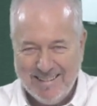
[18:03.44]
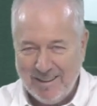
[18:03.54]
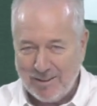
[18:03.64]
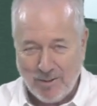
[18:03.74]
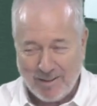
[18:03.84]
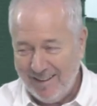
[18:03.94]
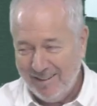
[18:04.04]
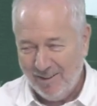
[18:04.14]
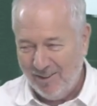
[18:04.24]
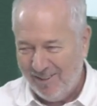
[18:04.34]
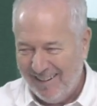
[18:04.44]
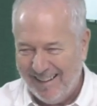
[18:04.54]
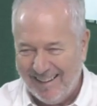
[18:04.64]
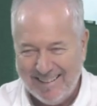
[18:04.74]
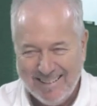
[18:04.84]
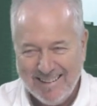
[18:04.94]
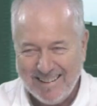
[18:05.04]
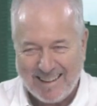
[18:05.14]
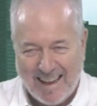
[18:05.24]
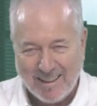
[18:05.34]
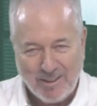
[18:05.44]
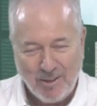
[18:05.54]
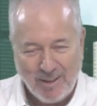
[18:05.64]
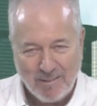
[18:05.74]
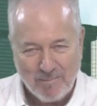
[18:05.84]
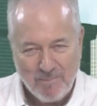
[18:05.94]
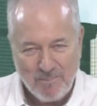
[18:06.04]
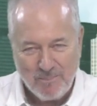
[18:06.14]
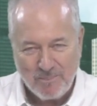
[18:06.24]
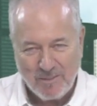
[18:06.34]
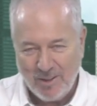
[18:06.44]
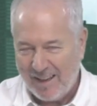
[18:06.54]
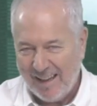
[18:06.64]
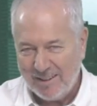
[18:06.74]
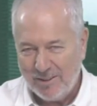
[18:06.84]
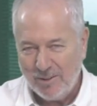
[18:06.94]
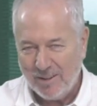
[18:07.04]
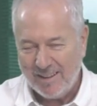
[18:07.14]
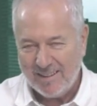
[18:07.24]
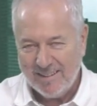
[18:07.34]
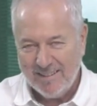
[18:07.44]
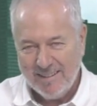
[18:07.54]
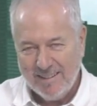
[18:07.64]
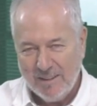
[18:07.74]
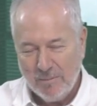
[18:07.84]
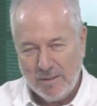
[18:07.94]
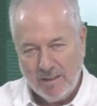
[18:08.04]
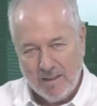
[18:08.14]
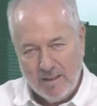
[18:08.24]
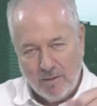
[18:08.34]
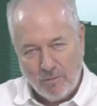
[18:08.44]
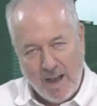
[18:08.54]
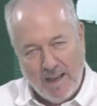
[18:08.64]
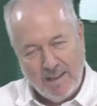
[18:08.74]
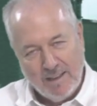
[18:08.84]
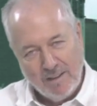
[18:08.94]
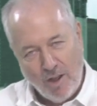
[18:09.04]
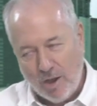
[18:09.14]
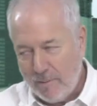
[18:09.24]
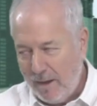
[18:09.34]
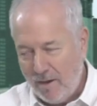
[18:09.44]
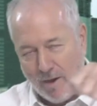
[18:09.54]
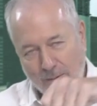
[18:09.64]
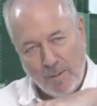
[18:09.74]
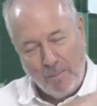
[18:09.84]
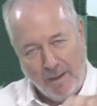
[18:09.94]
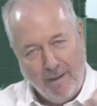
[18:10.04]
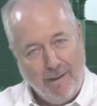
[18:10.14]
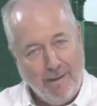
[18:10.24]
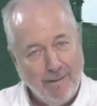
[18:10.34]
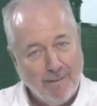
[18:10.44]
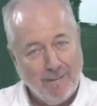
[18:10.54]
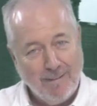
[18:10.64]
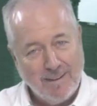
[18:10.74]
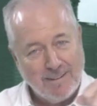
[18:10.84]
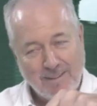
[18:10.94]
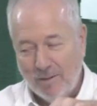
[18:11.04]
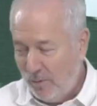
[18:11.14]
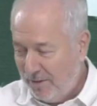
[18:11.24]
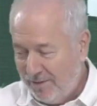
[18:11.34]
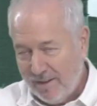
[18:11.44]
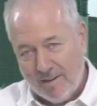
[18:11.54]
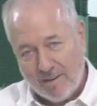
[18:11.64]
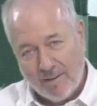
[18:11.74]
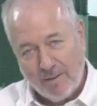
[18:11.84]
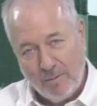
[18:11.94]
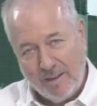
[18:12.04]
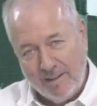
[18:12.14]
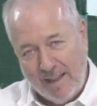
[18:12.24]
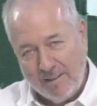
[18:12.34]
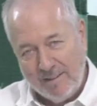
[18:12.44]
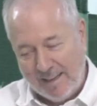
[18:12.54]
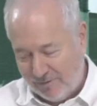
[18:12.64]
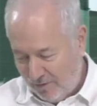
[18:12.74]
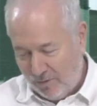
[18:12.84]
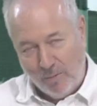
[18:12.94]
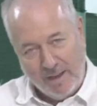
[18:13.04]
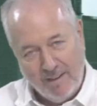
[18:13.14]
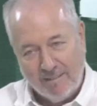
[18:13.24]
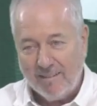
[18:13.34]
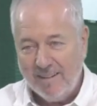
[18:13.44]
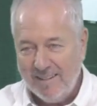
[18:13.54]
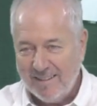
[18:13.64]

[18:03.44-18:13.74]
Eso aquí no. You can't do it. You can't do it. But riding along in my automobile with the girl next to the wheel.